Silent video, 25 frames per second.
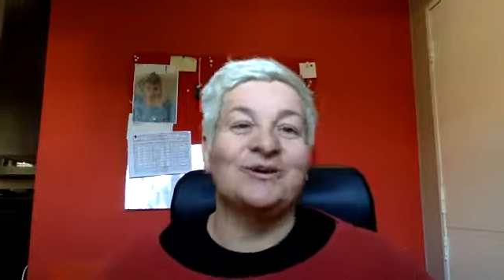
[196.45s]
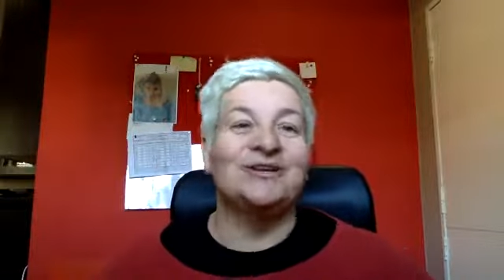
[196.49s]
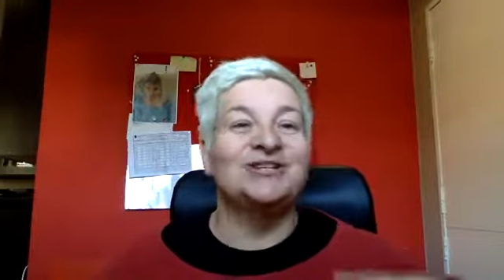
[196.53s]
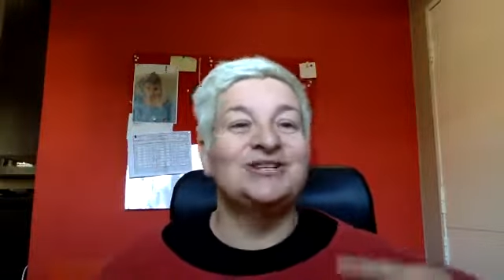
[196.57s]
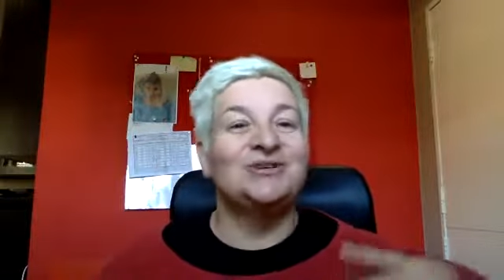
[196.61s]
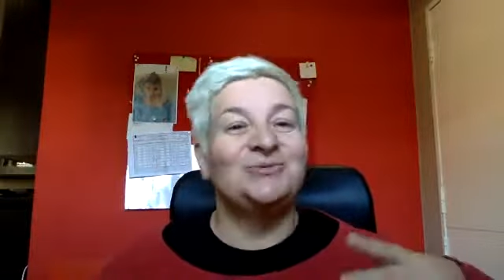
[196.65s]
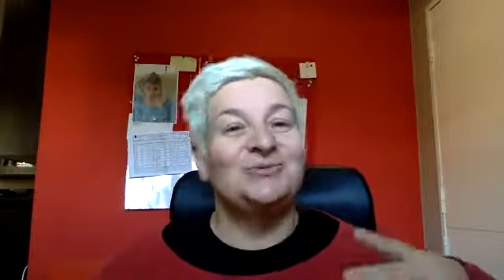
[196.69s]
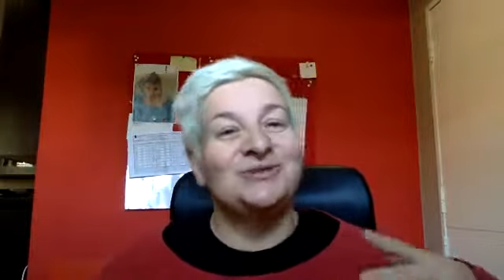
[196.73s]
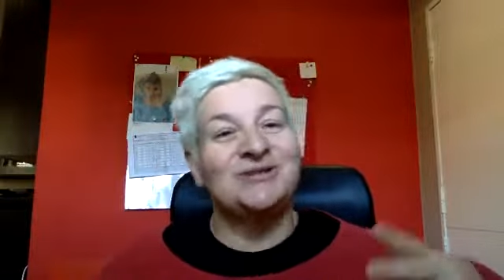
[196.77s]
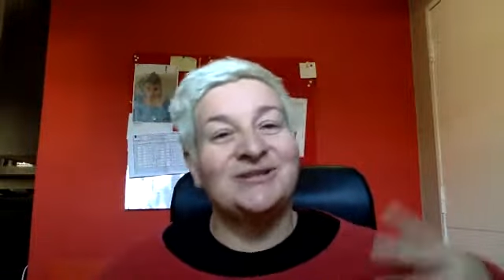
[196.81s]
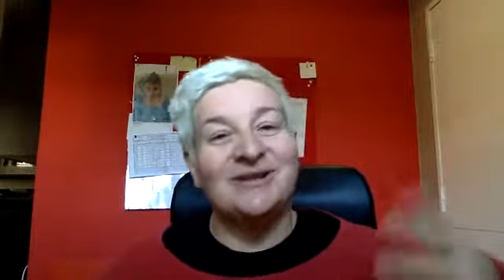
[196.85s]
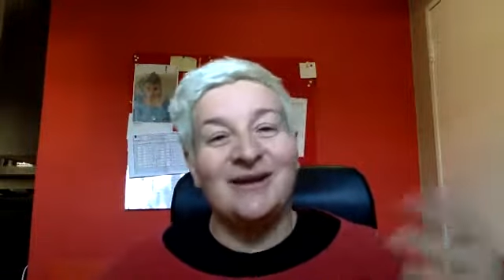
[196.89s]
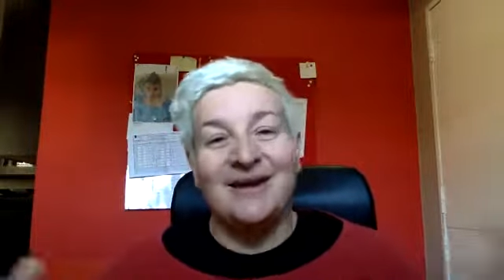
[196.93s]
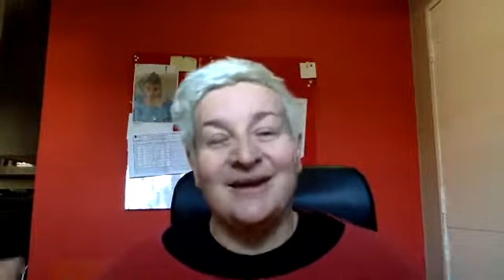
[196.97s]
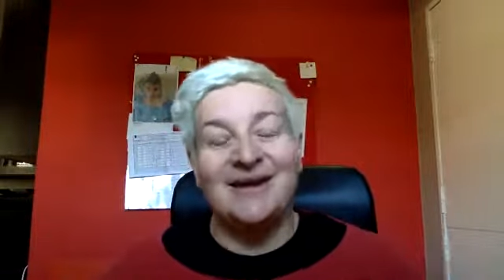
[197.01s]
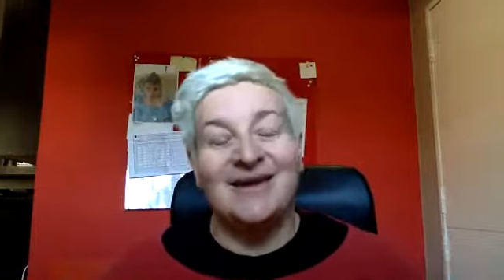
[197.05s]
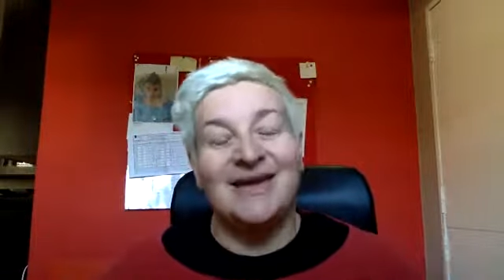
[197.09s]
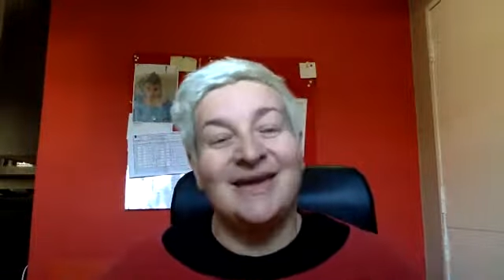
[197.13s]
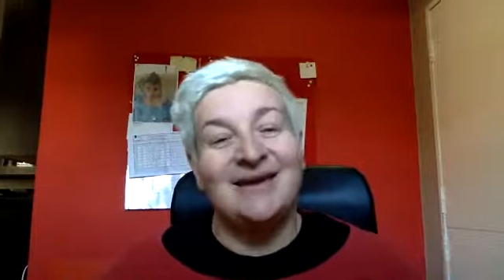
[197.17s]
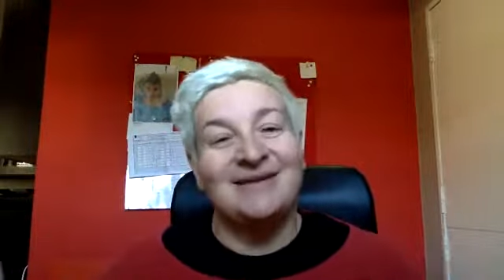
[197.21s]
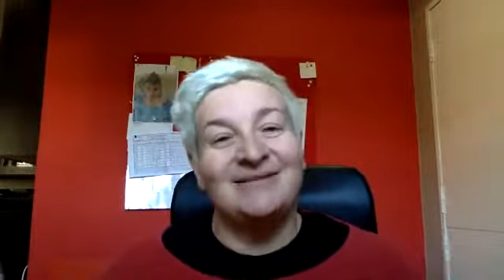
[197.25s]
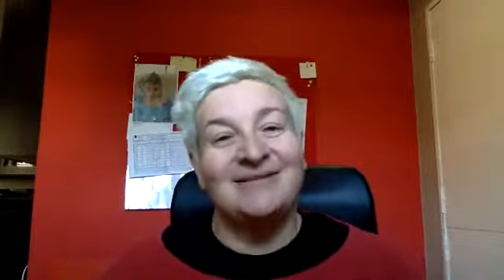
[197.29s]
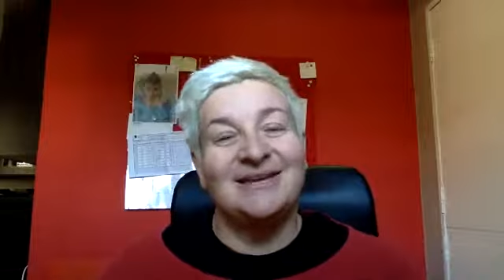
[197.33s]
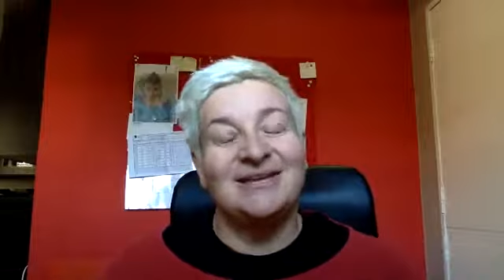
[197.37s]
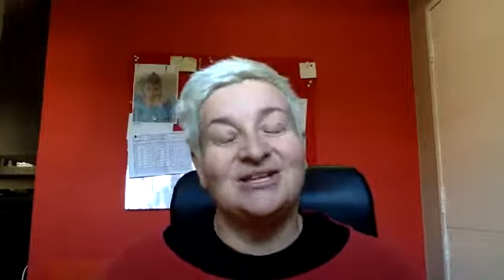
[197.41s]
She was going
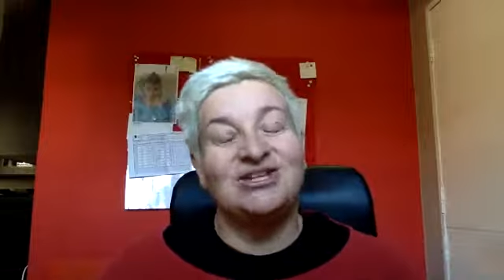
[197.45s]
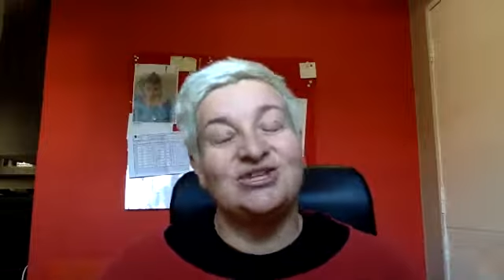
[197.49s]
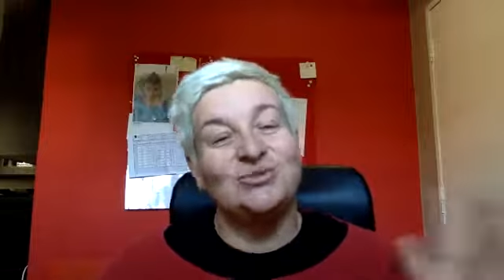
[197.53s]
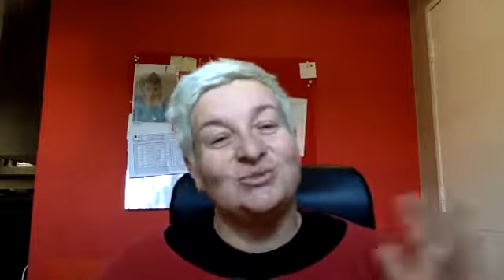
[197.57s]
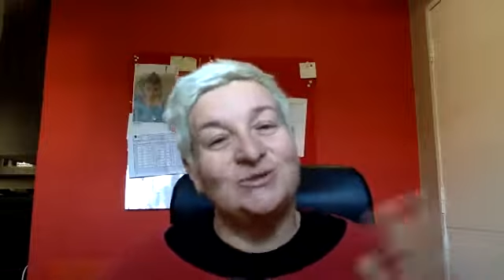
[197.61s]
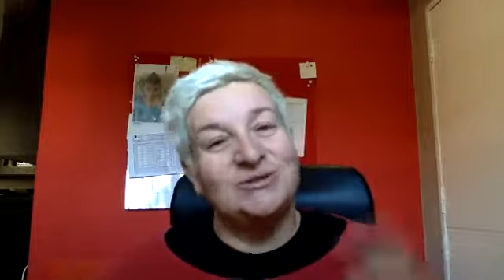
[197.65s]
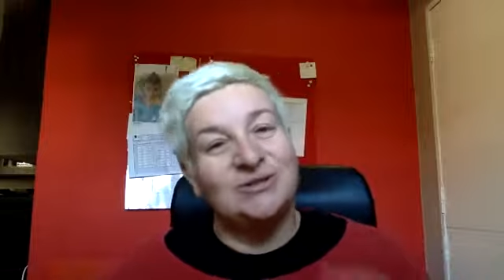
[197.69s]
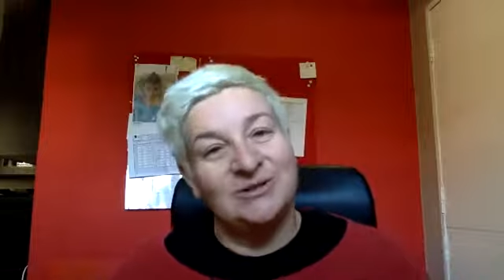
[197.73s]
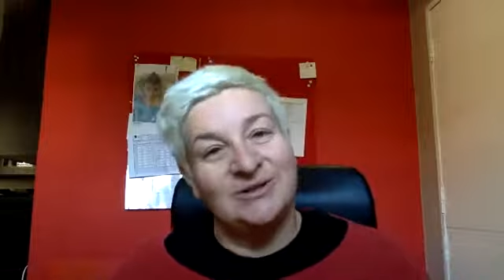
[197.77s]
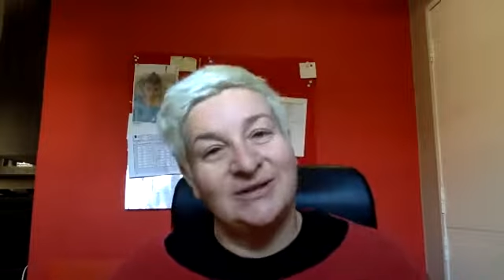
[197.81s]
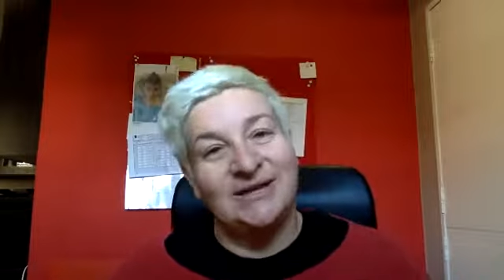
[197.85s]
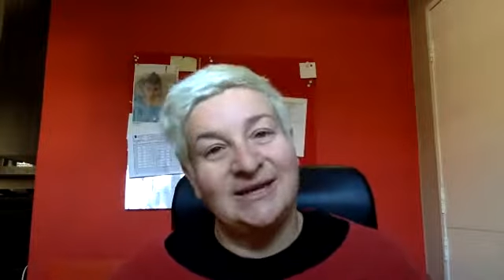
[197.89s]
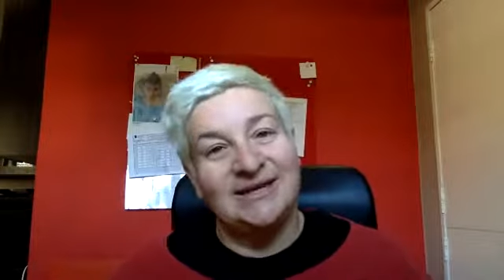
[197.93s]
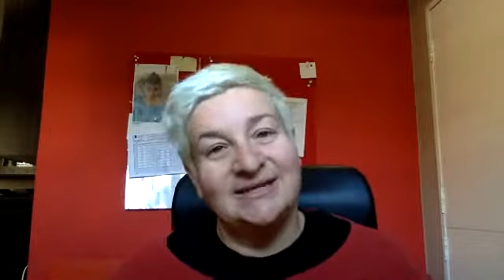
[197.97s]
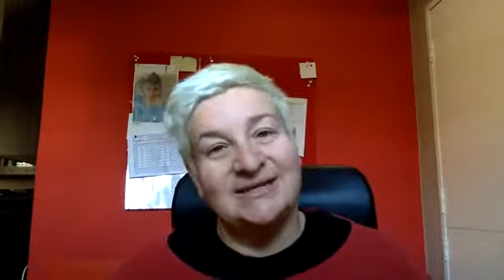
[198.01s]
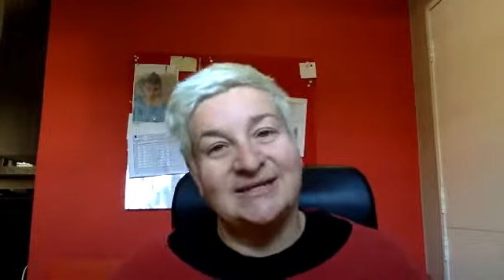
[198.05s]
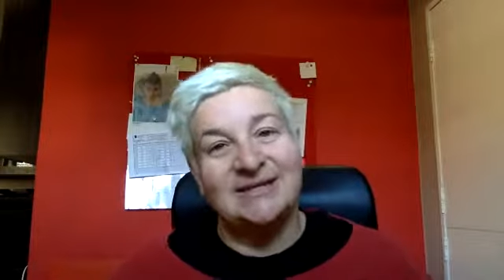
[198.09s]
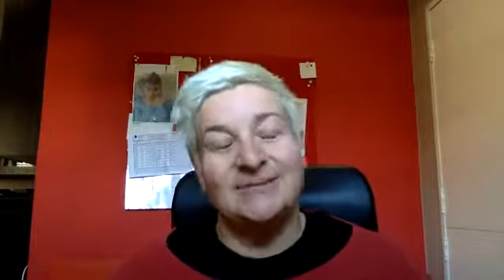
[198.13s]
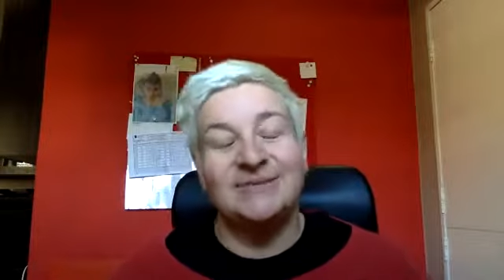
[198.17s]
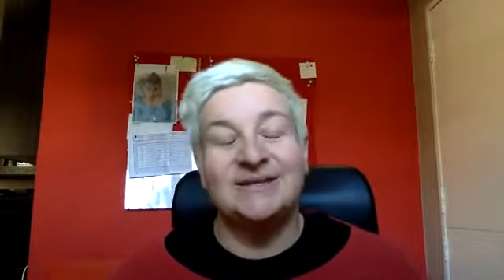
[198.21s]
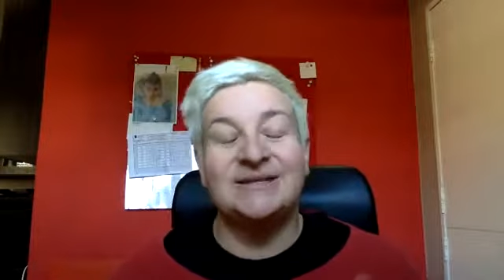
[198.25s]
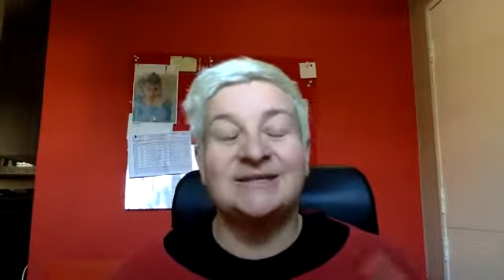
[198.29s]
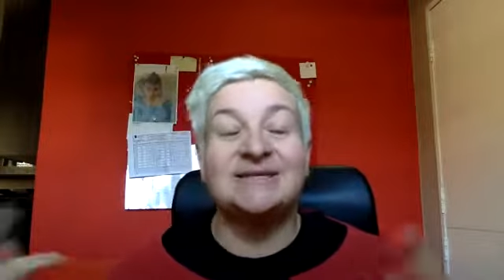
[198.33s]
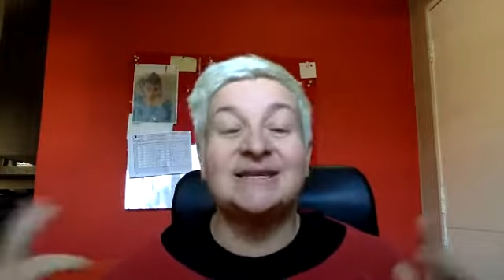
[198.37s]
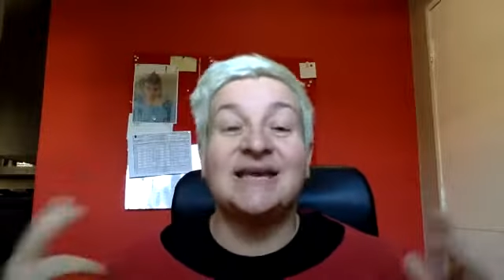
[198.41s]
out there, she was looking at some
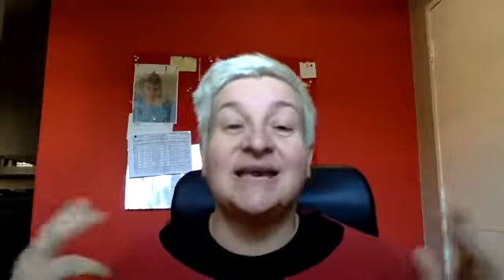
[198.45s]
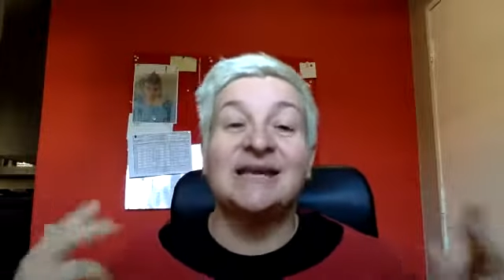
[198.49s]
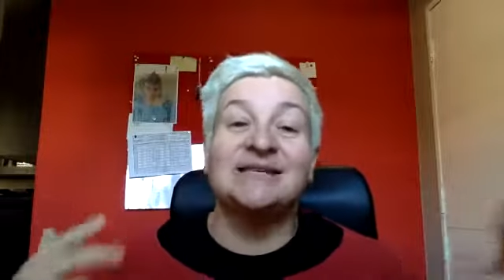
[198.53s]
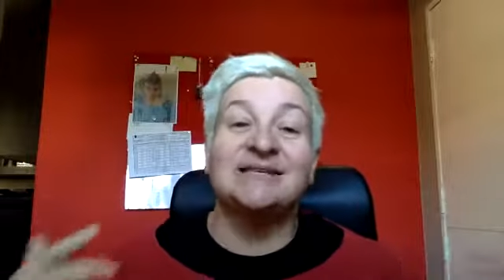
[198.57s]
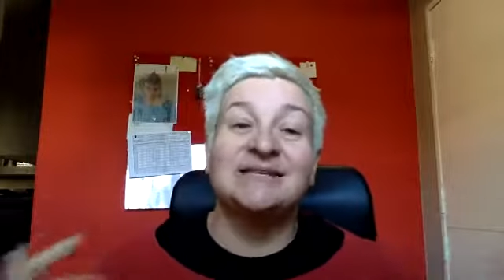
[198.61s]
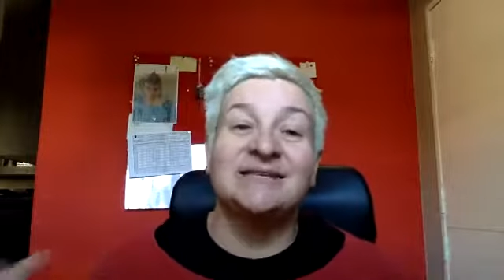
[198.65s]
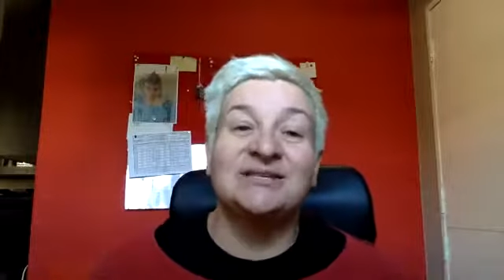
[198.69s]
of the science,